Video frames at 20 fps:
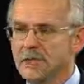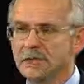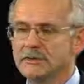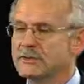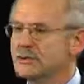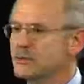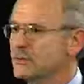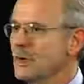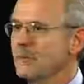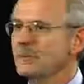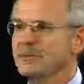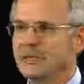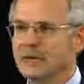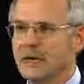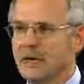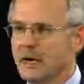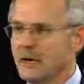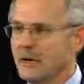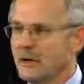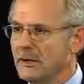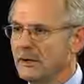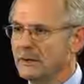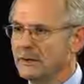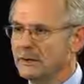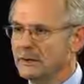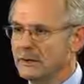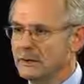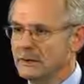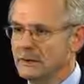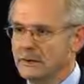scrub the
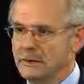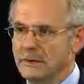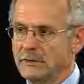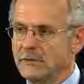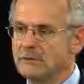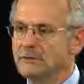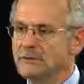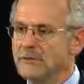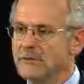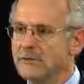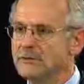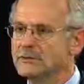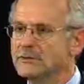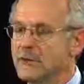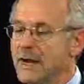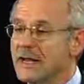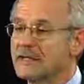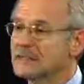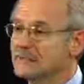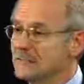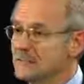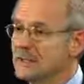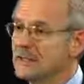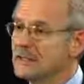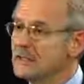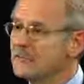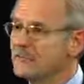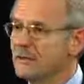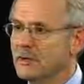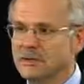air, they transfer
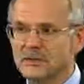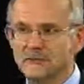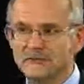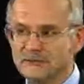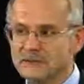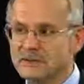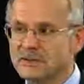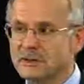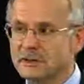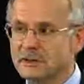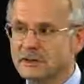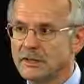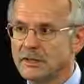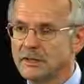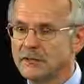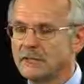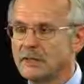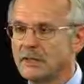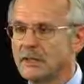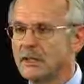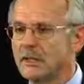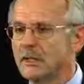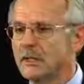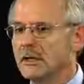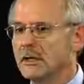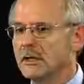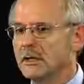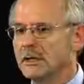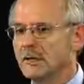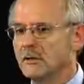heat very efficiently.
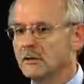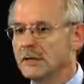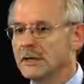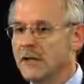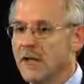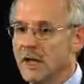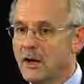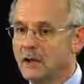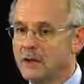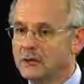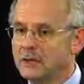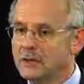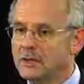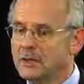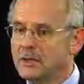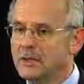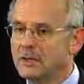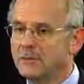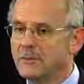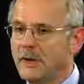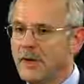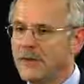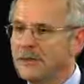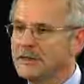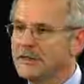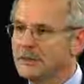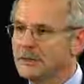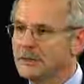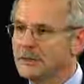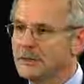We're now
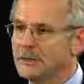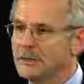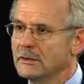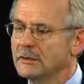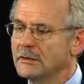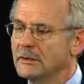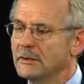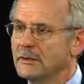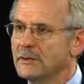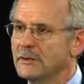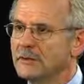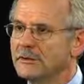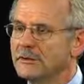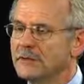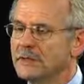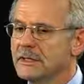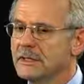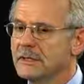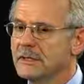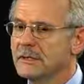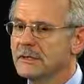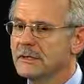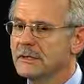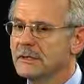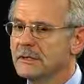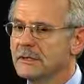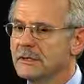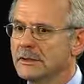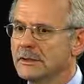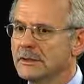pioneering the
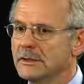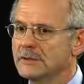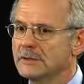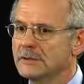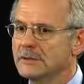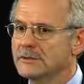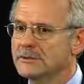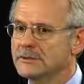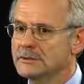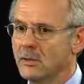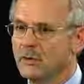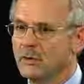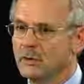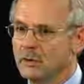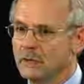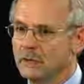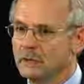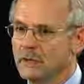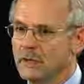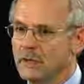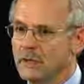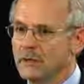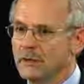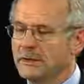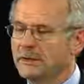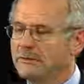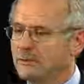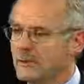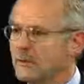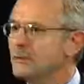solar
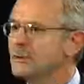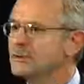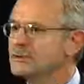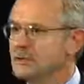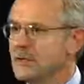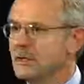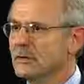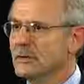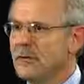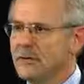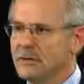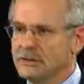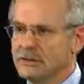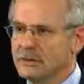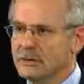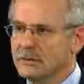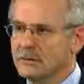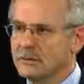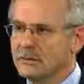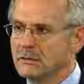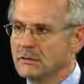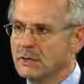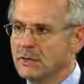thermal generation